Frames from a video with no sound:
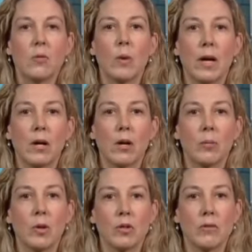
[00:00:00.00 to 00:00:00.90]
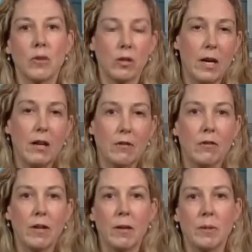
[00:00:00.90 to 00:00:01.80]
where a lot of
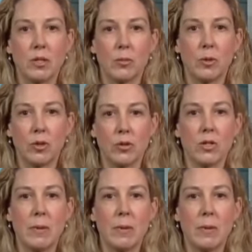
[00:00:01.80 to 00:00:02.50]
our vitamins are produced.